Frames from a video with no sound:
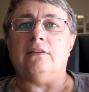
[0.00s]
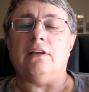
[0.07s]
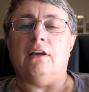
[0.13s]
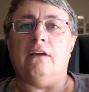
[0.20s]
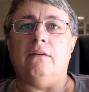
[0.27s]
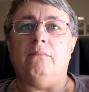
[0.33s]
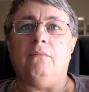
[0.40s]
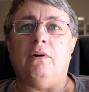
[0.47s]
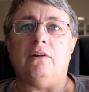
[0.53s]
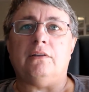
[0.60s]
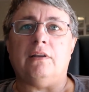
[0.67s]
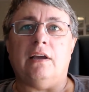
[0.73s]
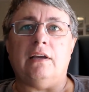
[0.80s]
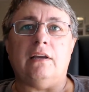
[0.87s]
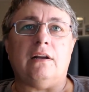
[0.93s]
So it might
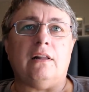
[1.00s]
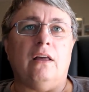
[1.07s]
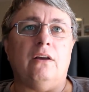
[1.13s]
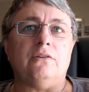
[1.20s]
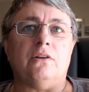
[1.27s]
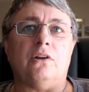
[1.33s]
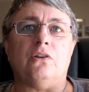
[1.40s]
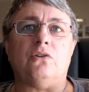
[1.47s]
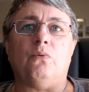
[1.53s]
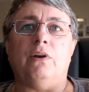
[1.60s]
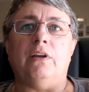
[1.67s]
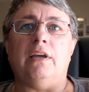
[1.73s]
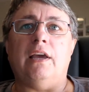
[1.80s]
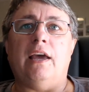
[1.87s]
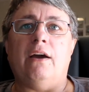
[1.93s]
take you closer to
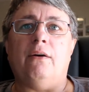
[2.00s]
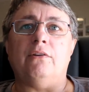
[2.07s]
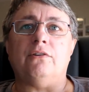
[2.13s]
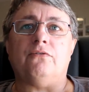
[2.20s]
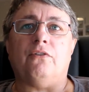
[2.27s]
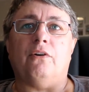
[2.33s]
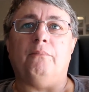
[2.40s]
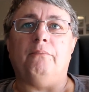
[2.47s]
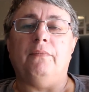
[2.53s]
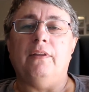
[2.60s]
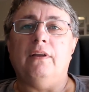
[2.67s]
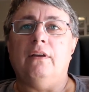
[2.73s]
20 hours from